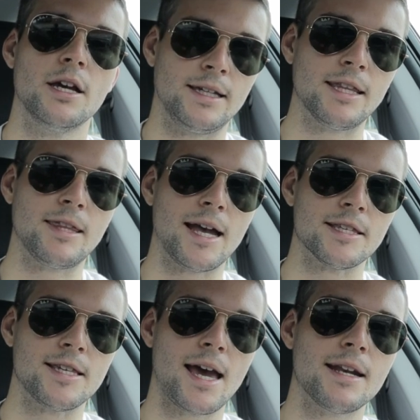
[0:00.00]
Get
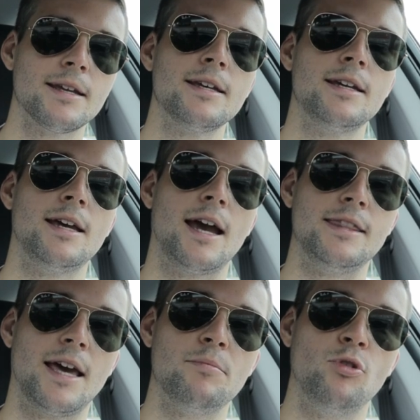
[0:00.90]
that set
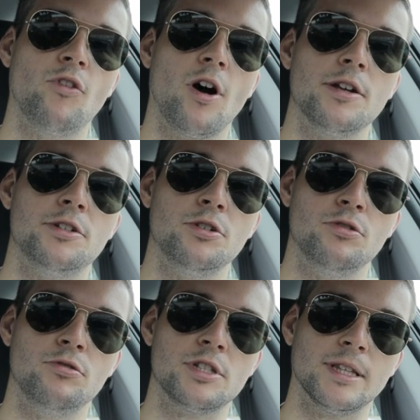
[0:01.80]
and then move on
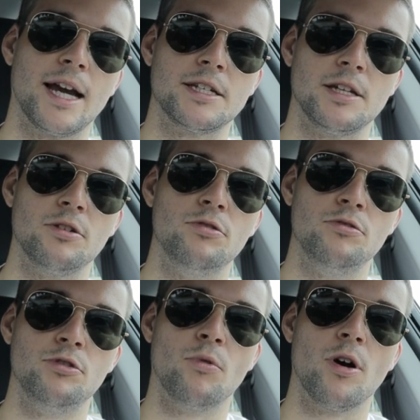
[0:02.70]
to selecting
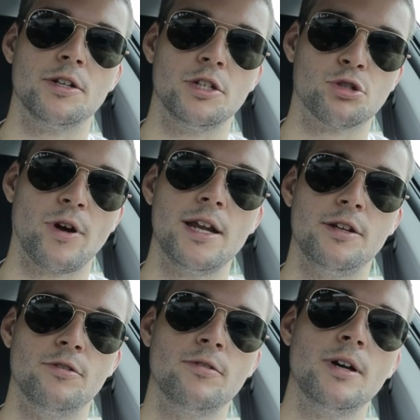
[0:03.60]
who you want to
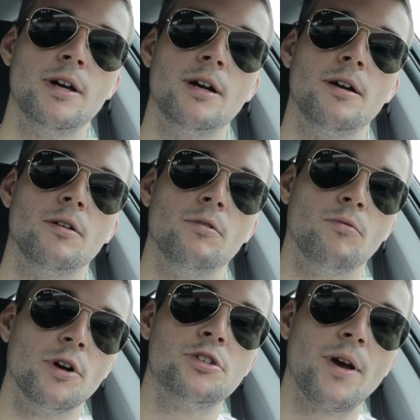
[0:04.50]
train you.
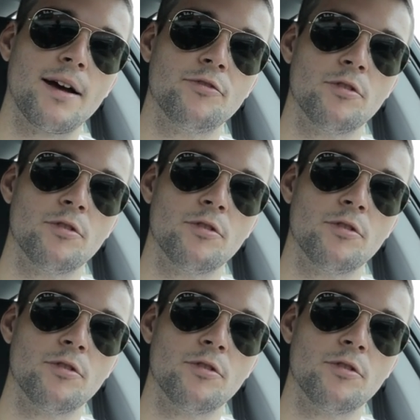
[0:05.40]
Once you have